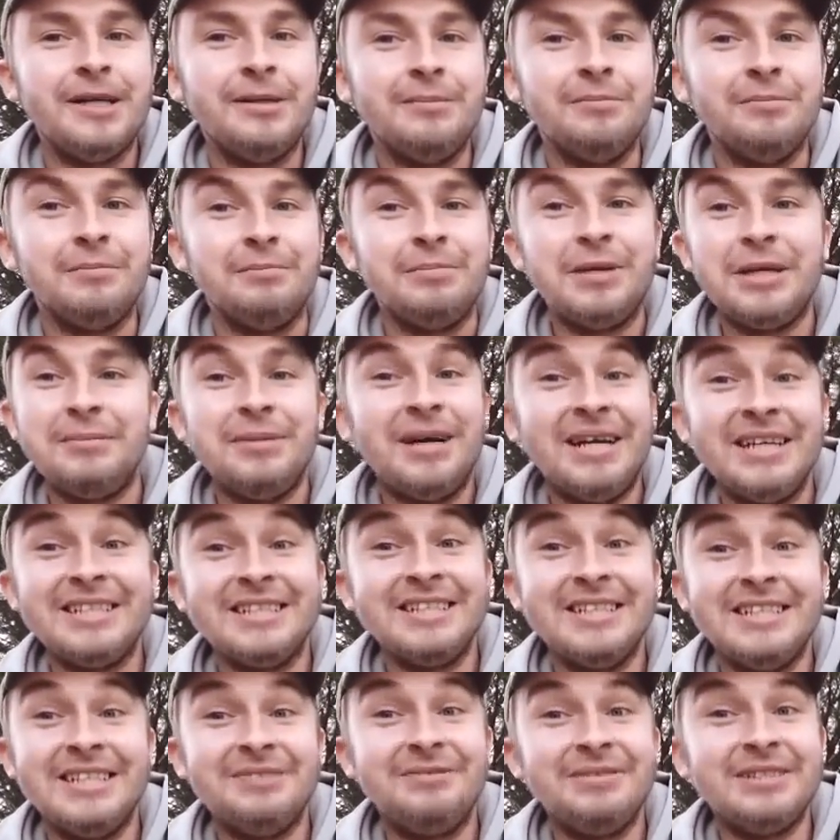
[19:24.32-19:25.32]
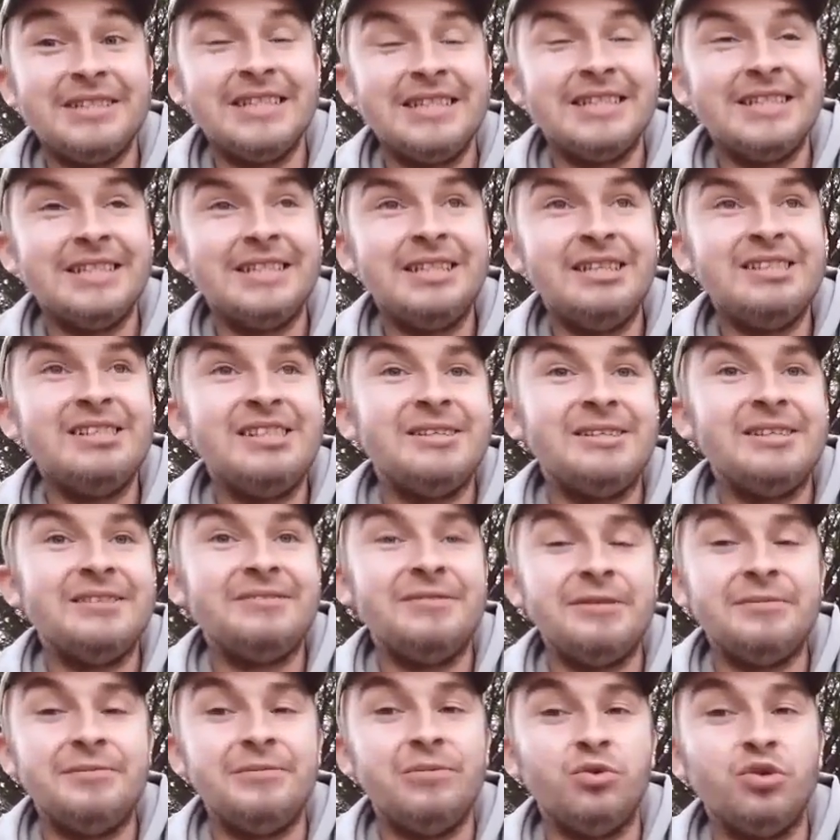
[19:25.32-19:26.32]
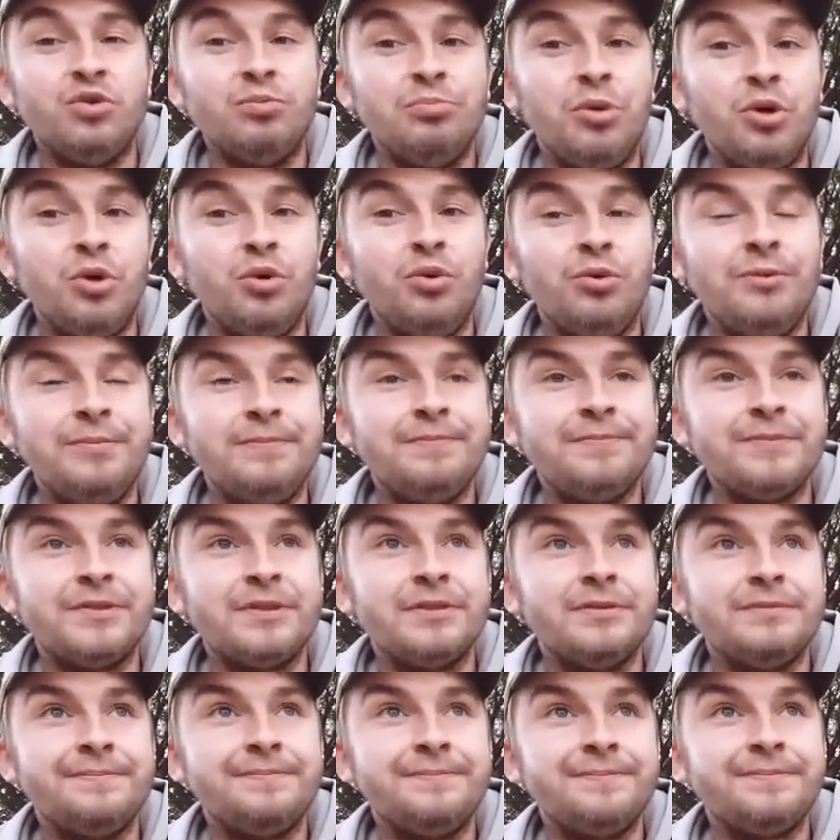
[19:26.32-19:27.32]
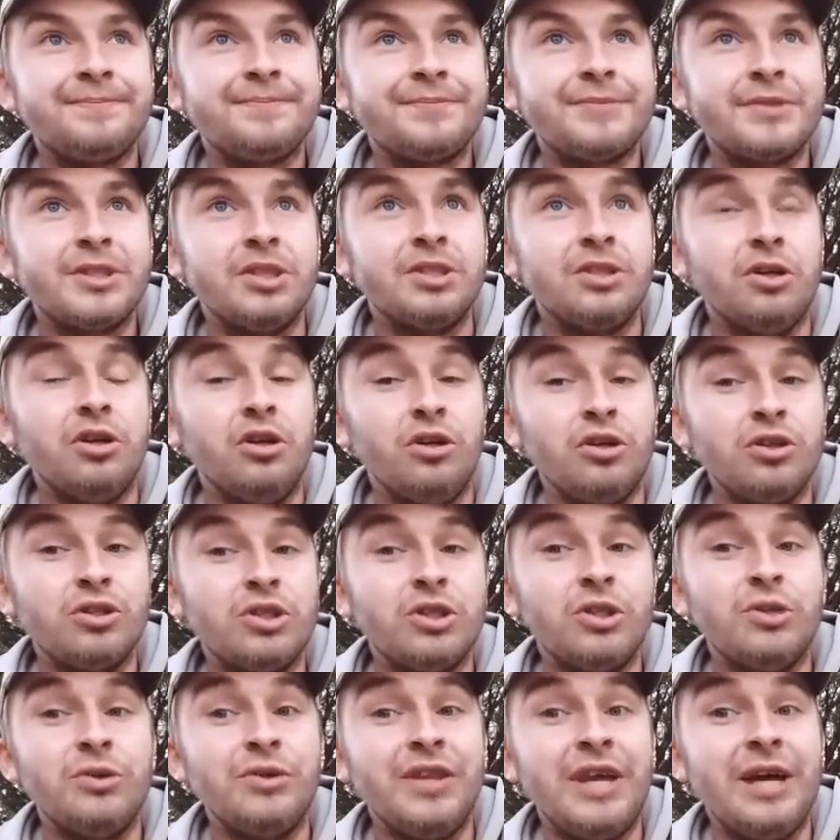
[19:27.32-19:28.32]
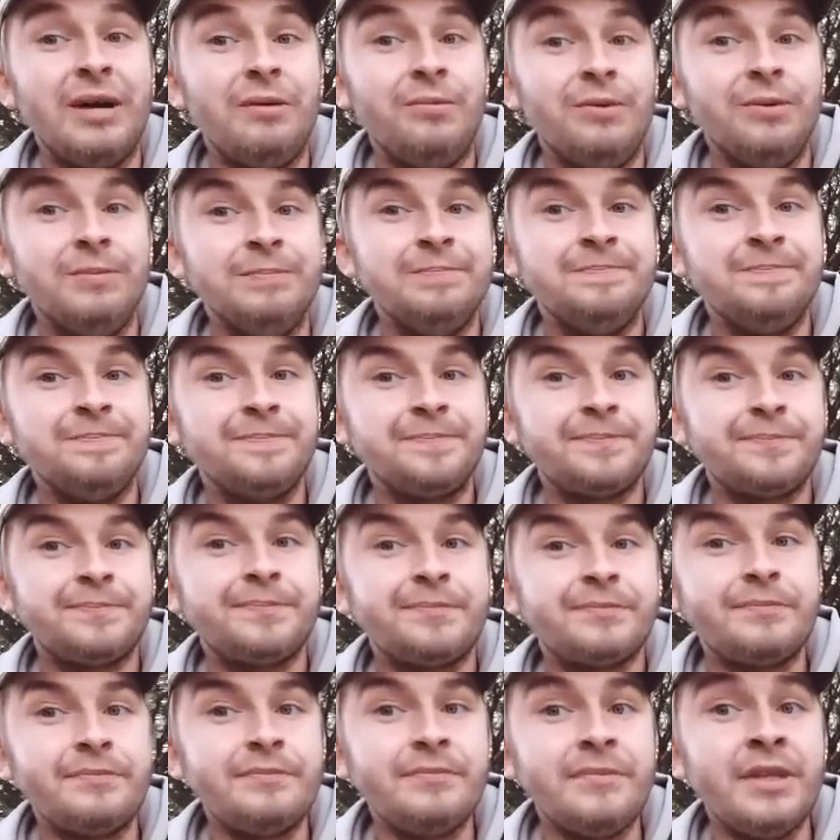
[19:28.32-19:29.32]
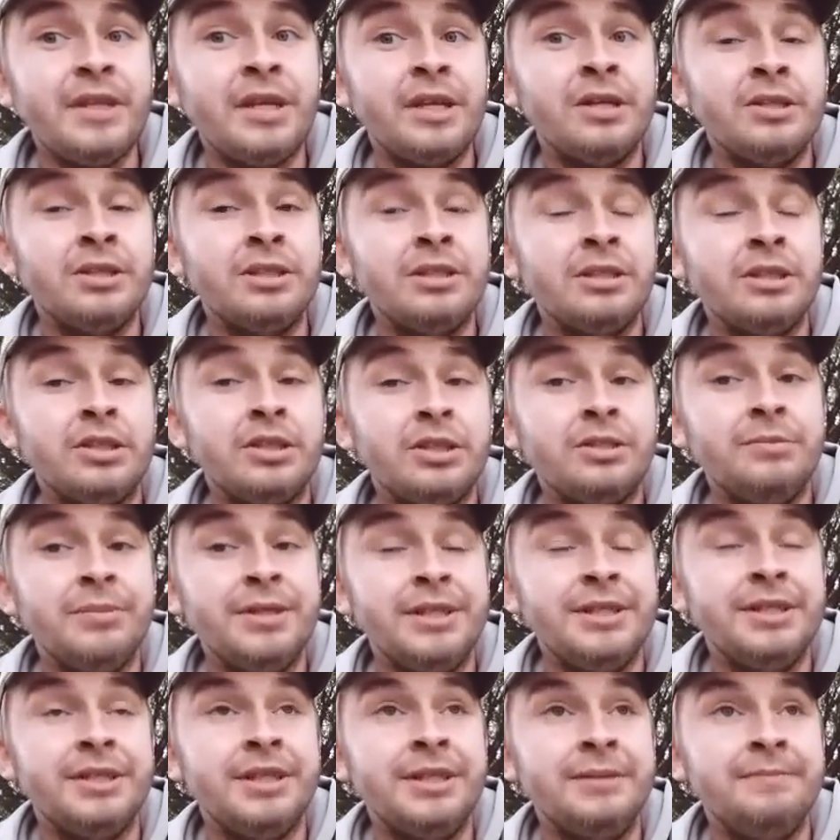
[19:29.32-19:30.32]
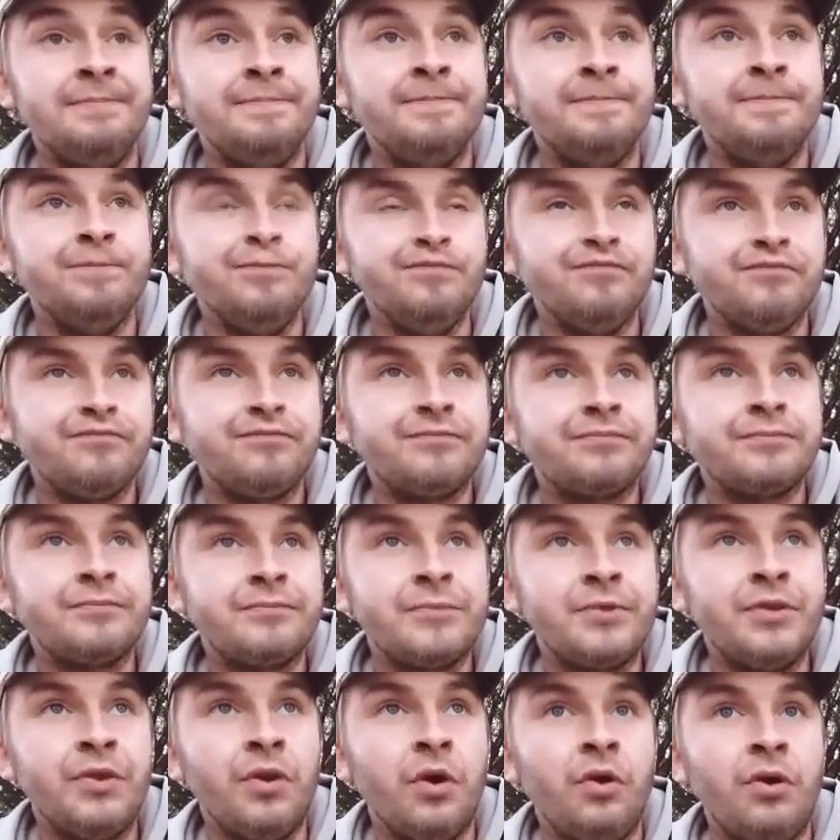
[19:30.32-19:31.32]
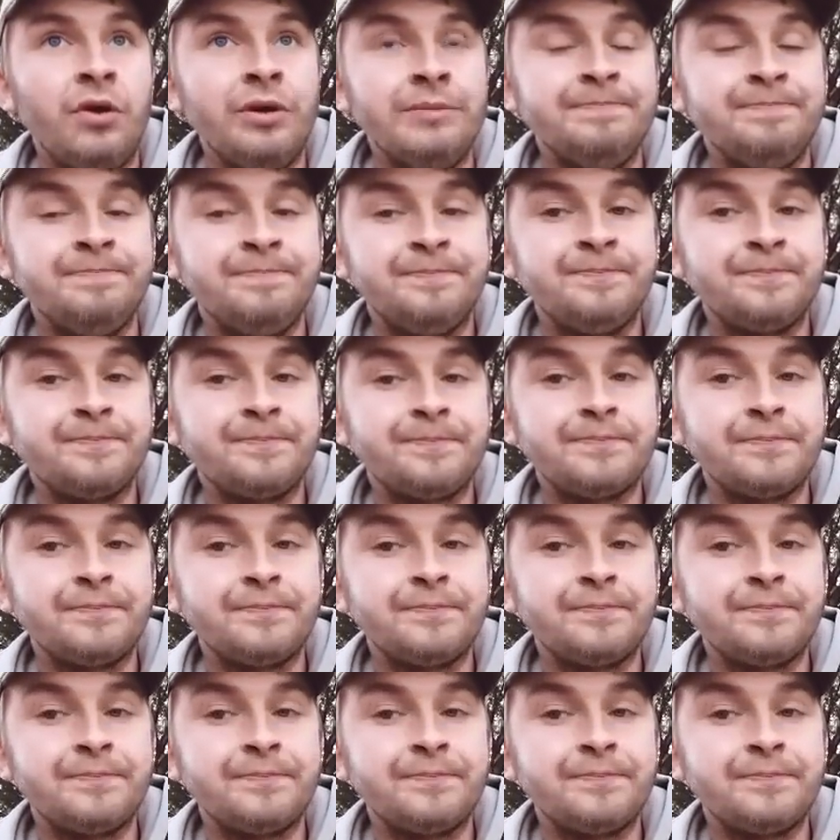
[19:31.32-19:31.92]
It'd be amazing if it did, if it was more, because I lost 2 in that one, because it could have been 9.